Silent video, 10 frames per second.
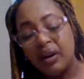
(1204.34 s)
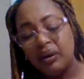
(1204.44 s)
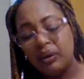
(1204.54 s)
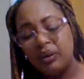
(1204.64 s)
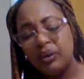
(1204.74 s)

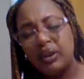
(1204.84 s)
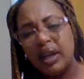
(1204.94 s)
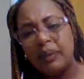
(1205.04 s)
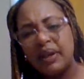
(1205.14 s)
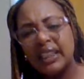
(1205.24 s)
Oh,
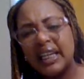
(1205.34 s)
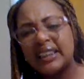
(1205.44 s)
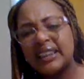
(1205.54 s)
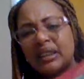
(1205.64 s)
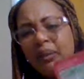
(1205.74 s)
yeah, because like I
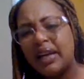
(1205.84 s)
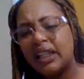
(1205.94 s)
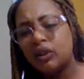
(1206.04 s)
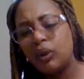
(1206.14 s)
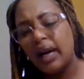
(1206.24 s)
said, somebody,
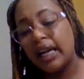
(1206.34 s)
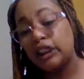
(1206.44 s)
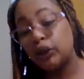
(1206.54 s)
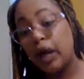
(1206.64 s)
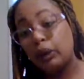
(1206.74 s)
oh, I can't
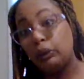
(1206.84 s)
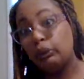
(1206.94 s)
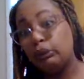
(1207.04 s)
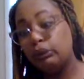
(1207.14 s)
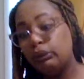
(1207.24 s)
show that. Ooh,
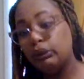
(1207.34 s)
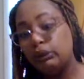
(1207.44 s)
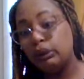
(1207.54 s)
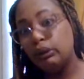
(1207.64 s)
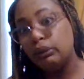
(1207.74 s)
ooh,
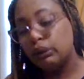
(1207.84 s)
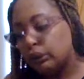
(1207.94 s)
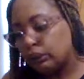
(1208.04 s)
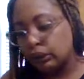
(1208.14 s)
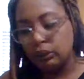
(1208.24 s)
ooh, ooh,
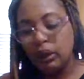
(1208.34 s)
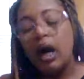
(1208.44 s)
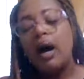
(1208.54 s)
ooh, ooh.